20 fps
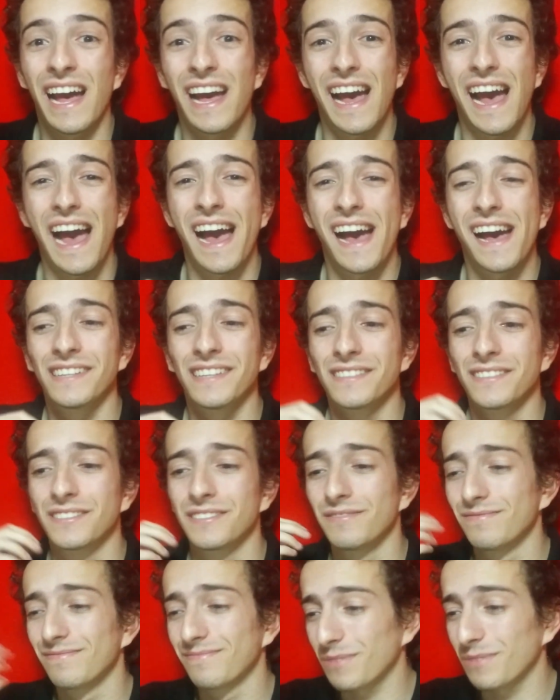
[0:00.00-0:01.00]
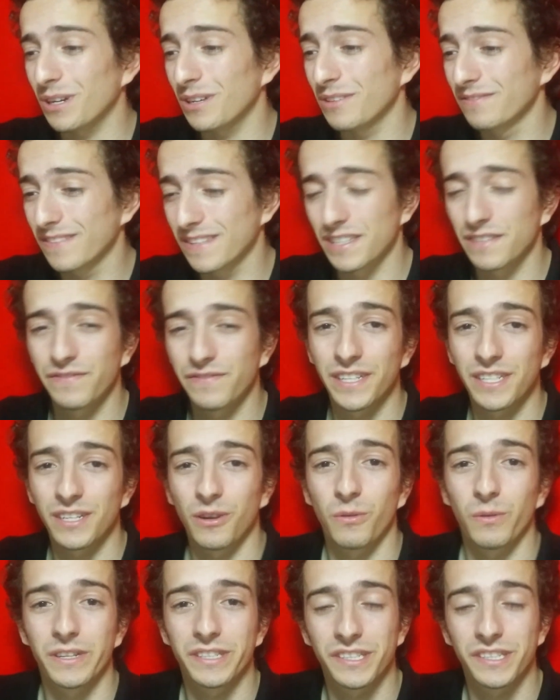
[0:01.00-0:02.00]
And, well, this video
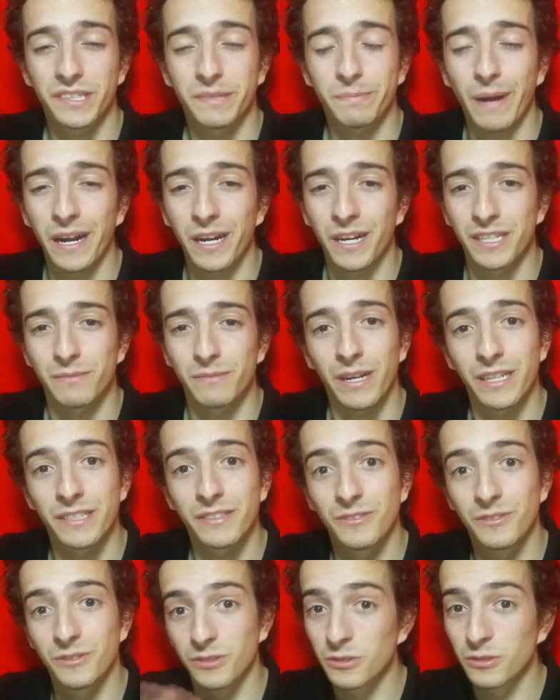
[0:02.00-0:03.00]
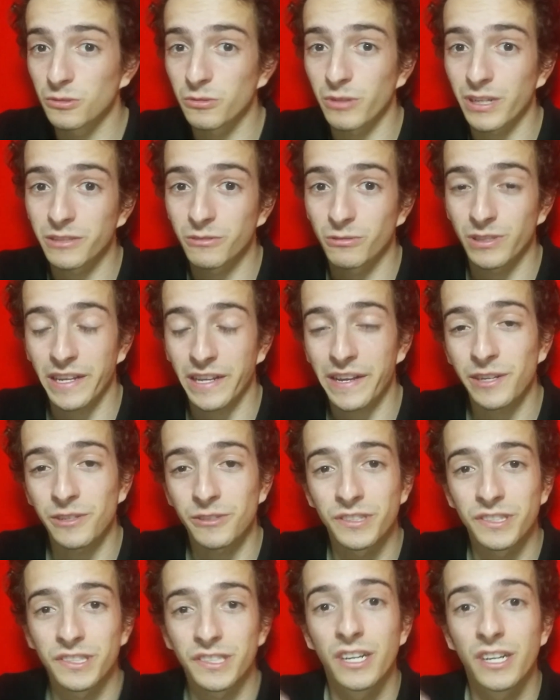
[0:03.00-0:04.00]
was inspired by two great
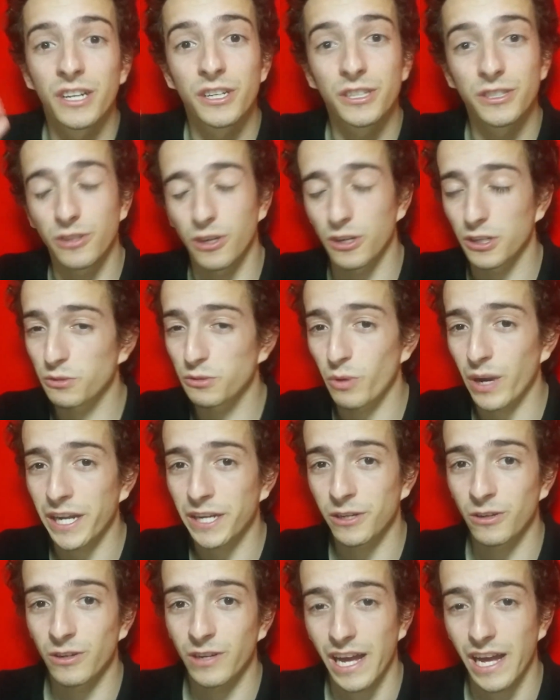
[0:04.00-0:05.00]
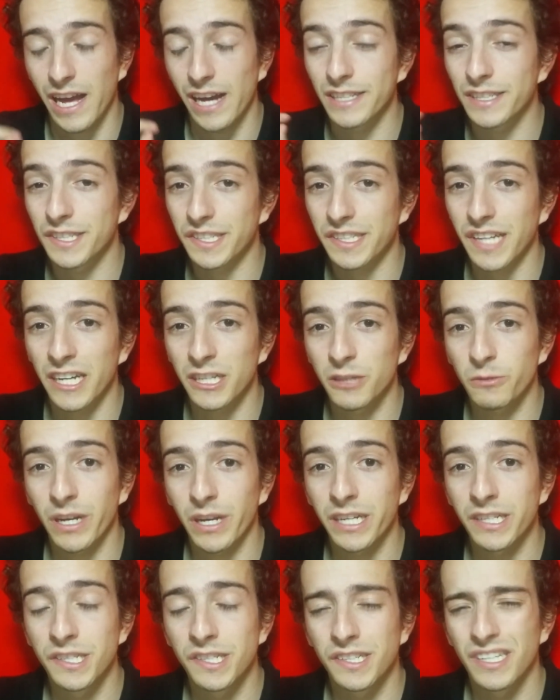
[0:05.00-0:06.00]
creators, Nerdwriter and
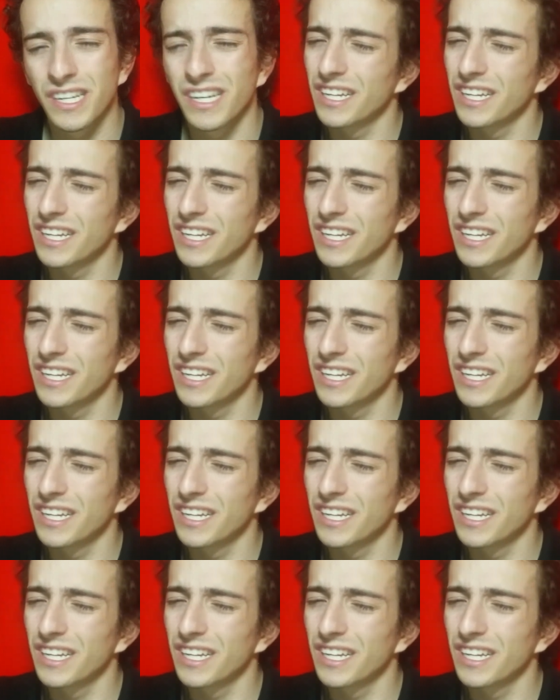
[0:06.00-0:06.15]
Sideways.